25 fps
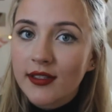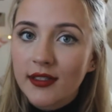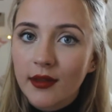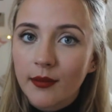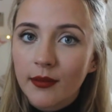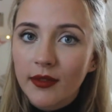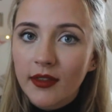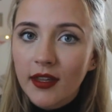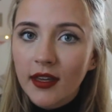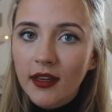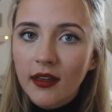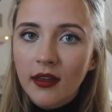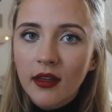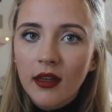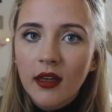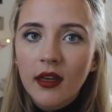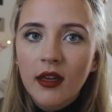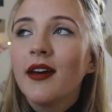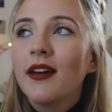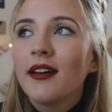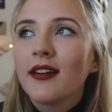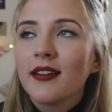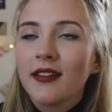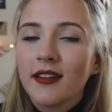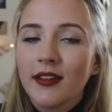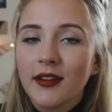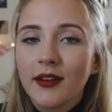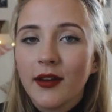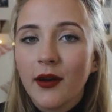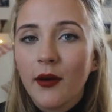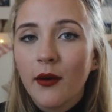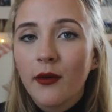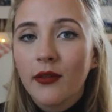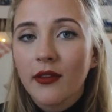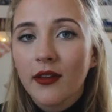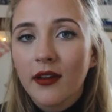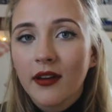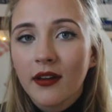something. You
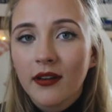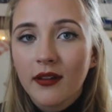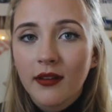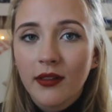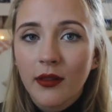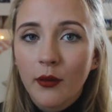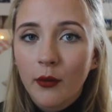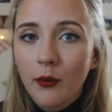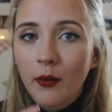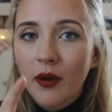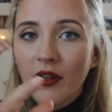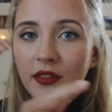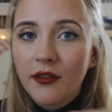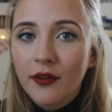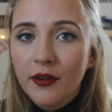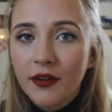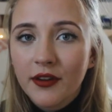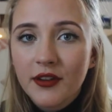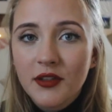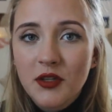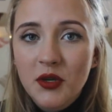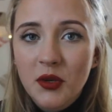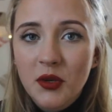know, the weather